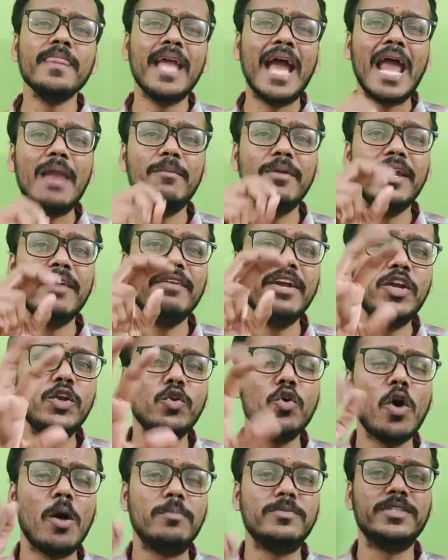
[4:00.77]
I'll be giving
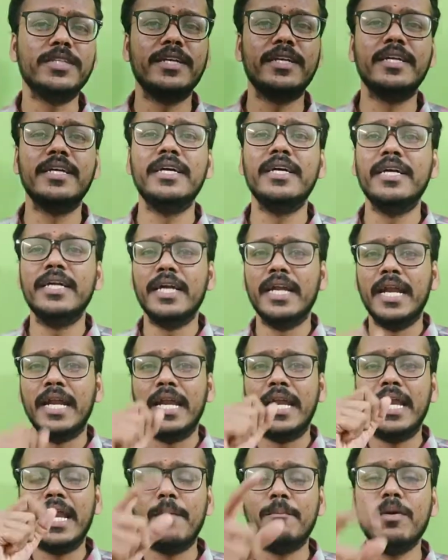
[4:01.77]
two options.
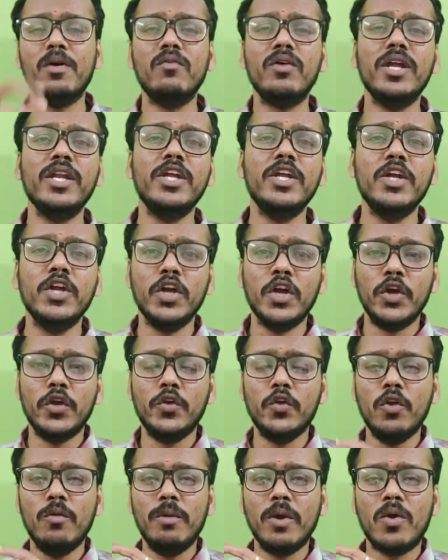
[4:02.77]
Number one,
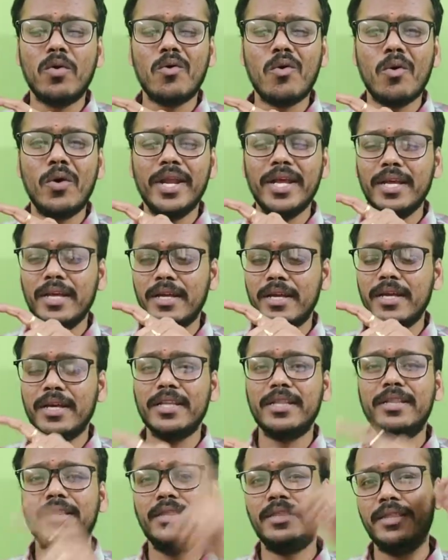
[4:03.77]
you will be coding
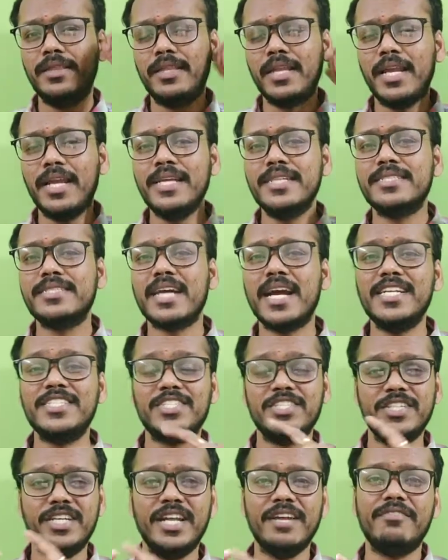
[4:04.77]
three
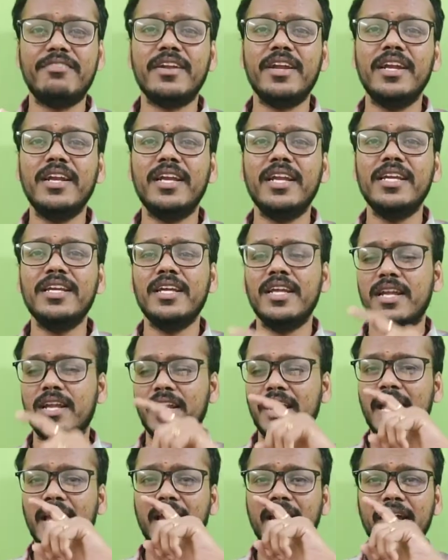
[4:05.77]
sites differently,
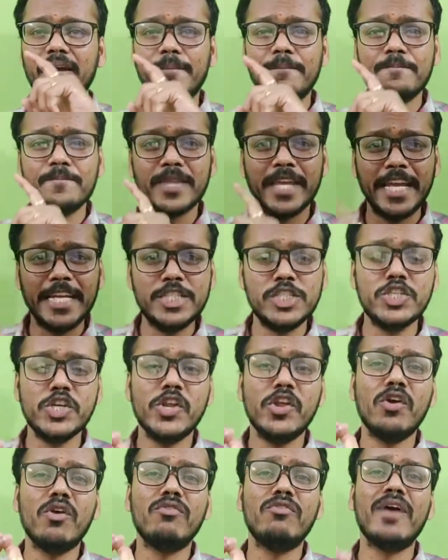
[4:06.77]
like
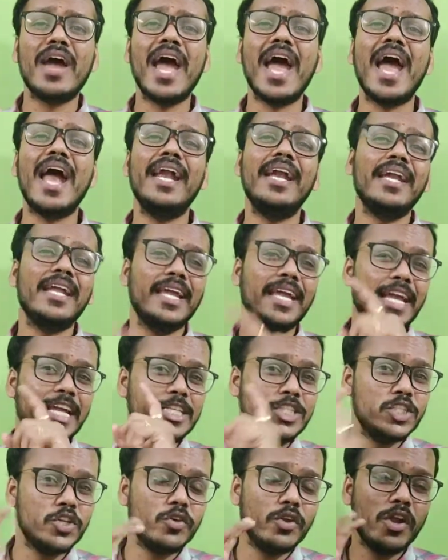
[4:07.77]
injury of hand,
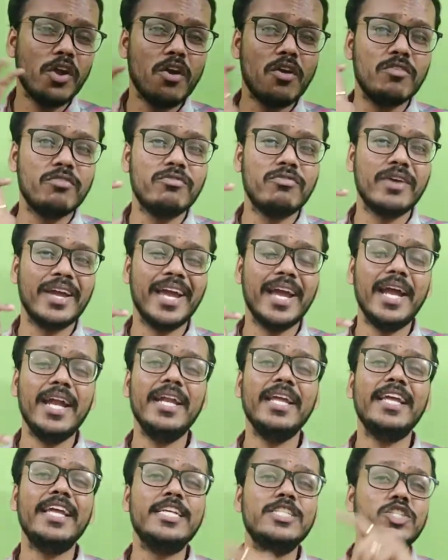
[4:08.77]
injury of
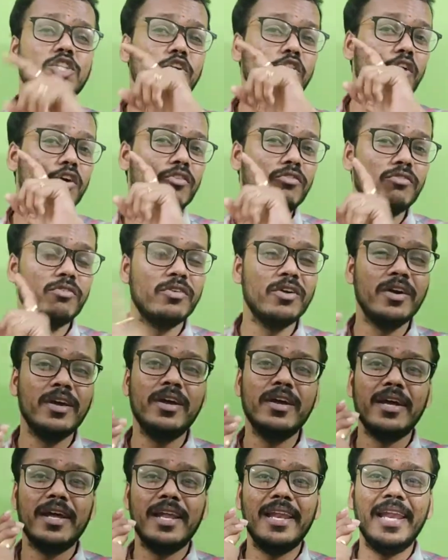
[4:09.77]
head, injury of
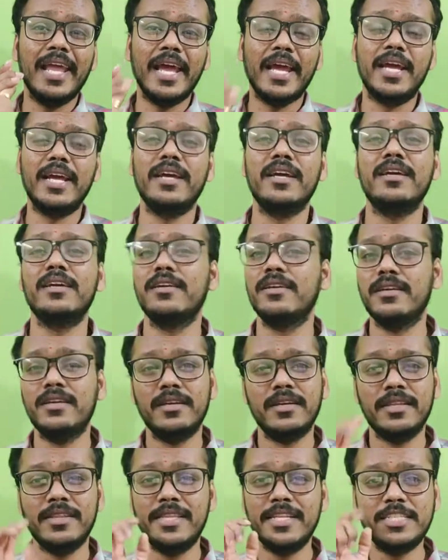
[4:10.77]
leg.
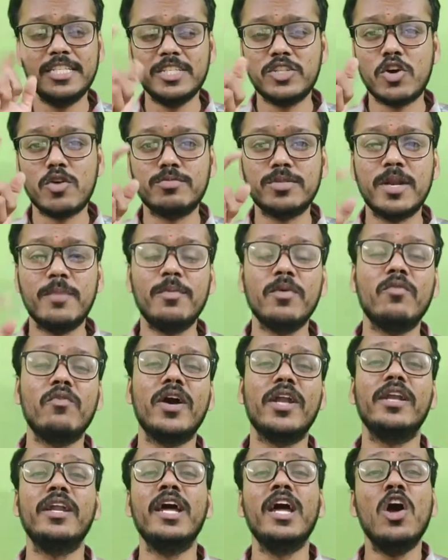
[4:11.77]
This is option number
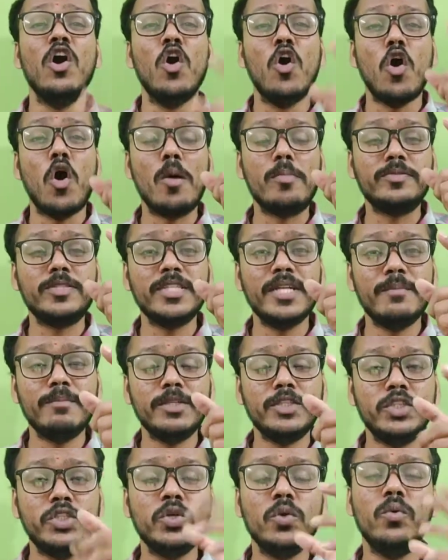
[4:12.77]
one. Option
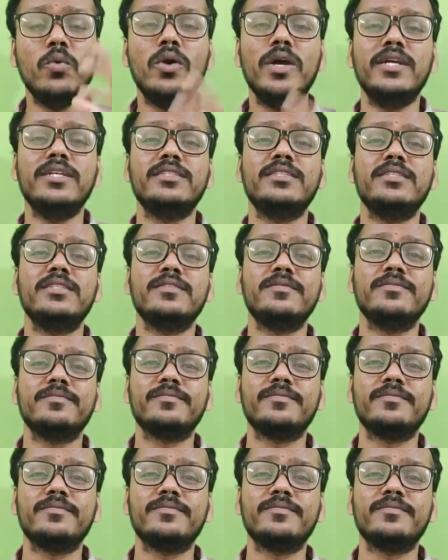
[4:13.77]
number two is